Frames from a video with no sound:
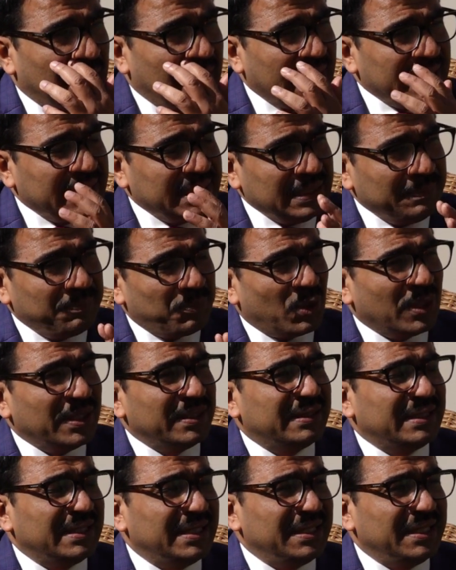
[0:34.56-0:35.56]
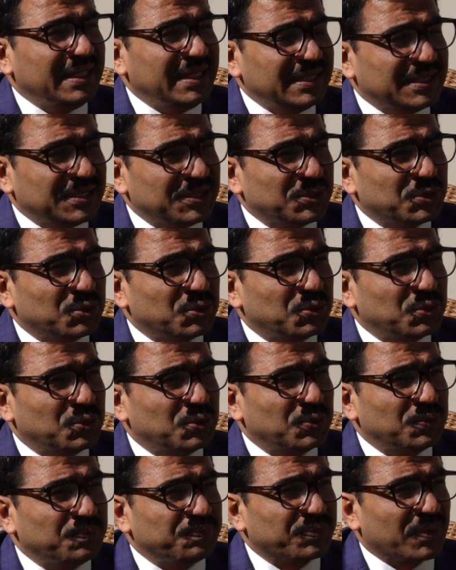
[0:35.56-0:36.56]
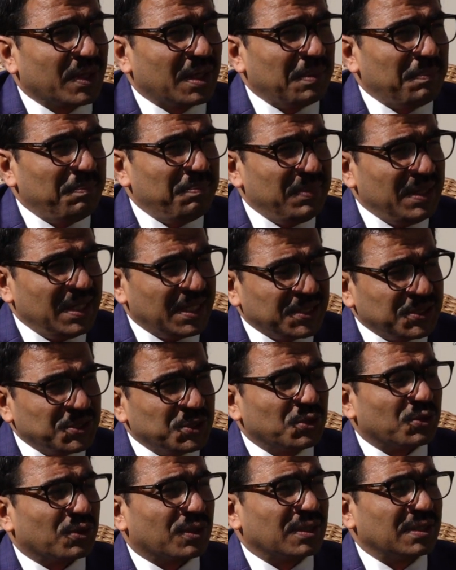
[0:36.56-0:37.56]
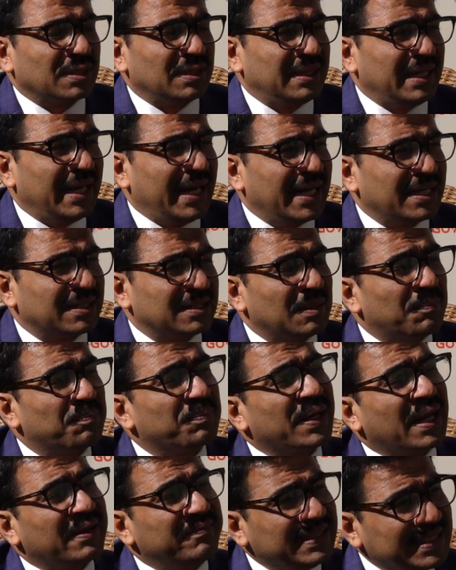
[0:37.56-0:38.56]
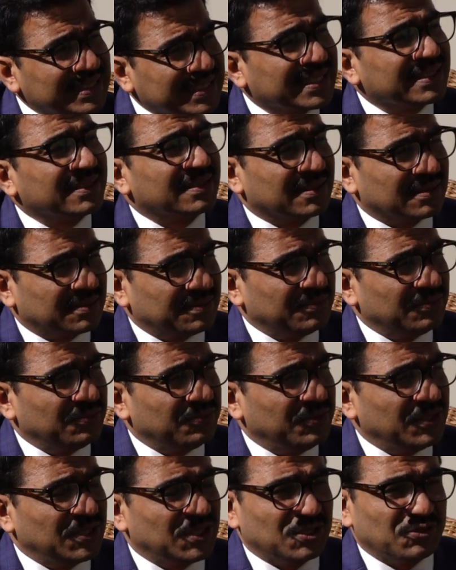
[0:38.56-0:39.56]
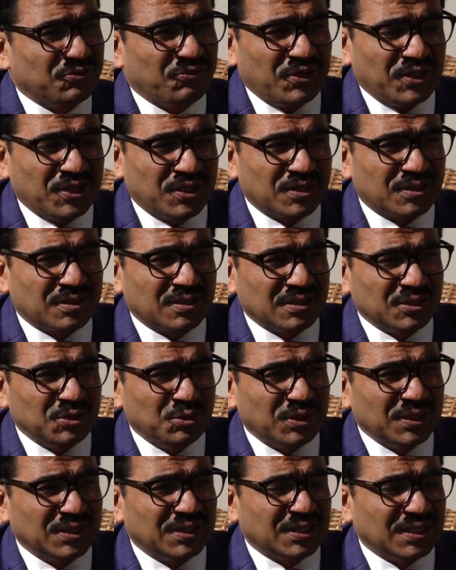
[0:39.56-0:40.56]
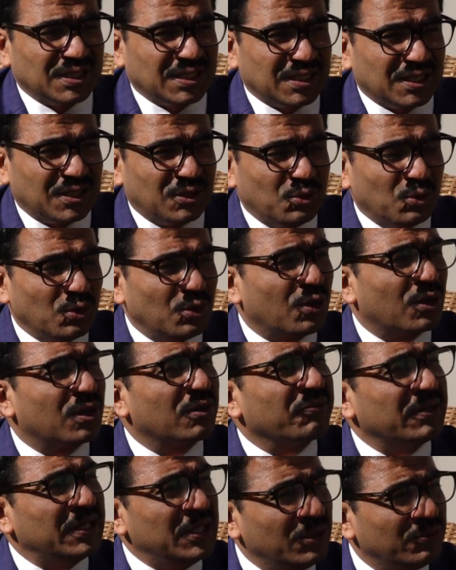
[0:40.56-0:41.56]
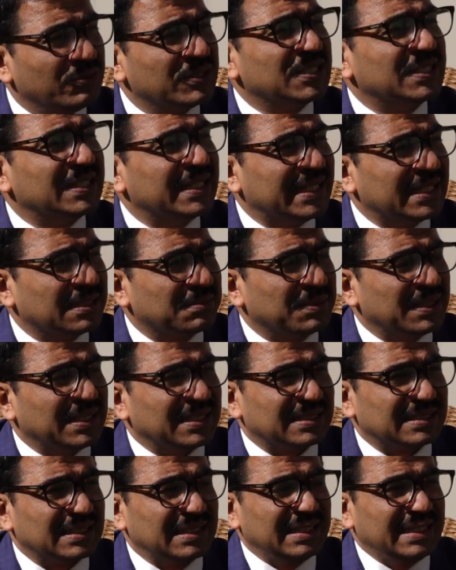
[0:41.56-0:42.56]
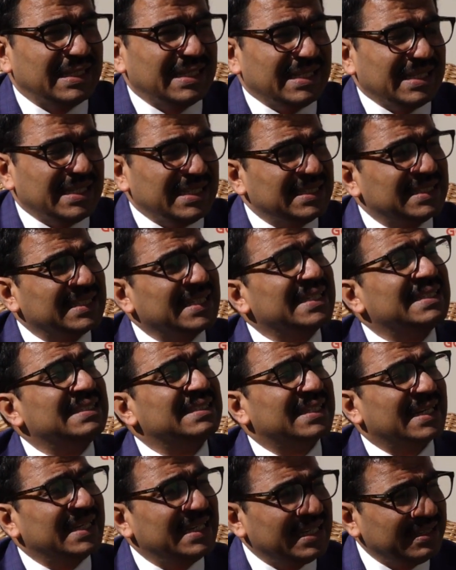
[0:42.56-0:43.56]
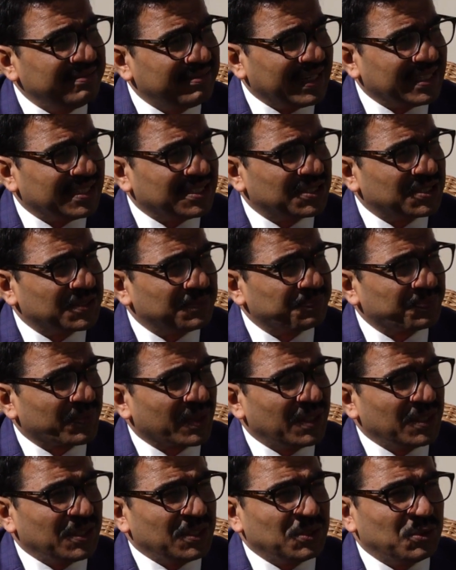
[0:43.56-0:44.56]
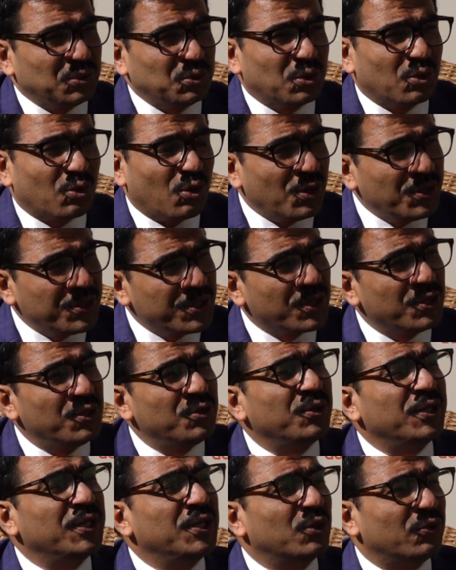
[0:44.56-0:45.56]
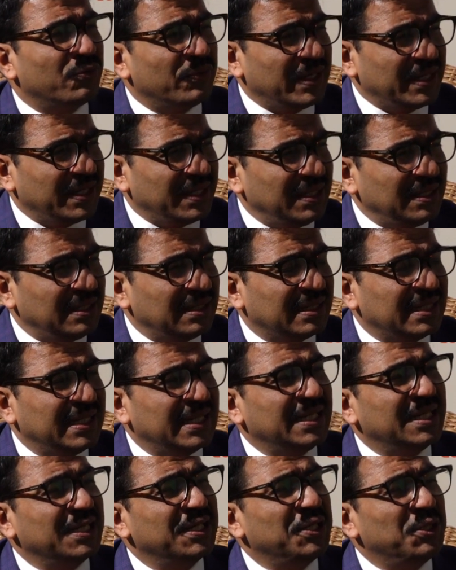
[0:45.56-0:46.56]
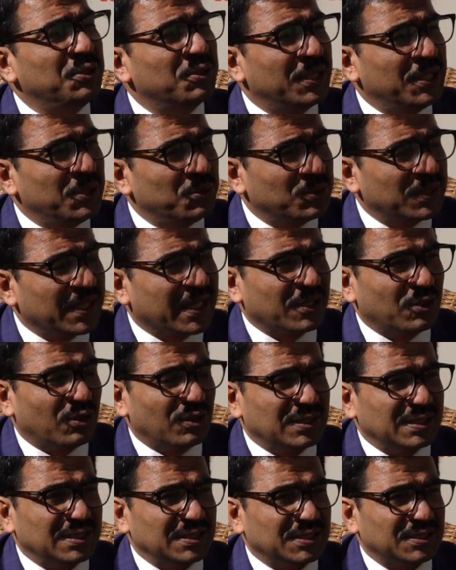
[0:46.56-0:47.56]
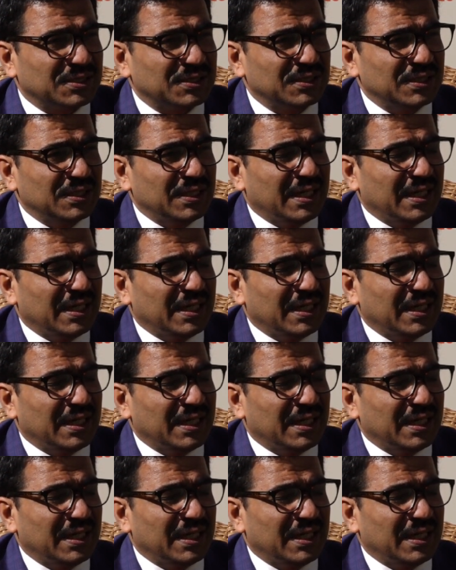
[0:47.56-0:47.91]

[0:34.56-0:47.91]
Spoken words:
IT policy needs to make sure that the private sector, which where you can say a whole lot of innovation takes place, is incentivized to continue innovating, creating new and new technologies.